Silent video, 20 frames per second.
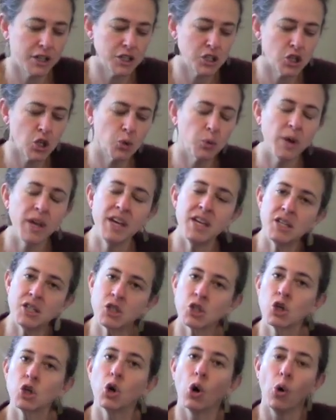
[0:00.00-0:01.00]
So
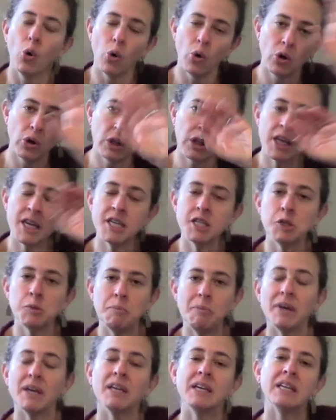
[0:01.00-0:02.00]
his goal, his
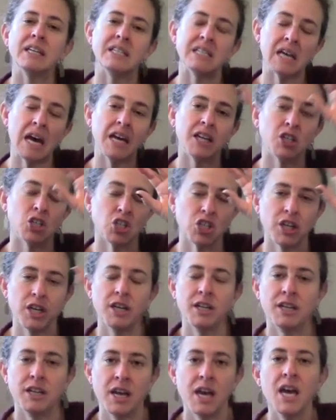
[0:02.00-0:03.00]
big
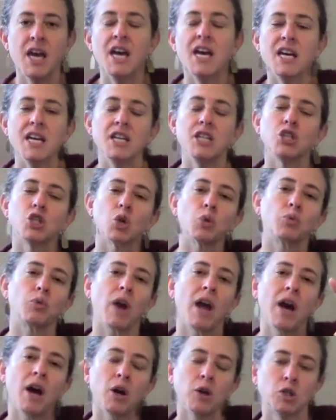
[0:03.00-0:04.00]
intention, is
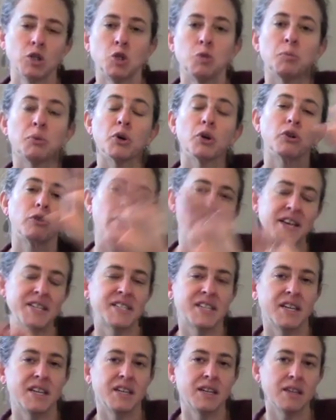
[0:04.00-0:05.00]
around
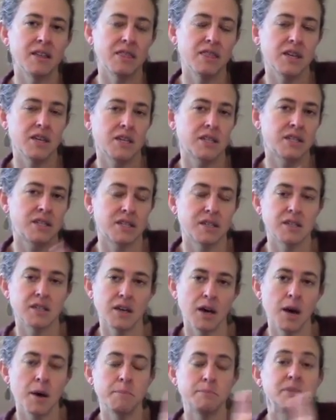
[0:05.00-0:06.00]
progressing this
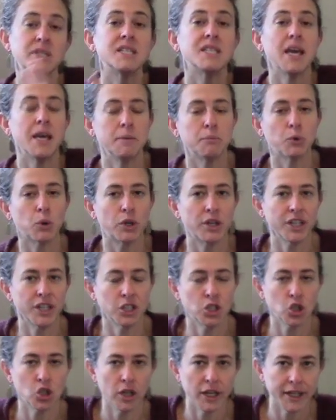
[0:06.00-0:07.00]
skateboarding
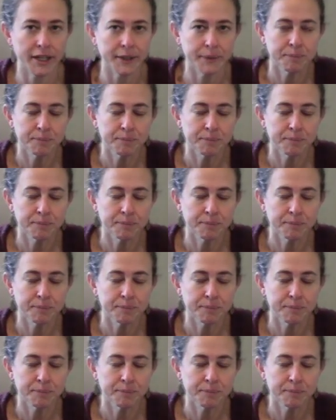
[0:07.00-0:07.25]
trick.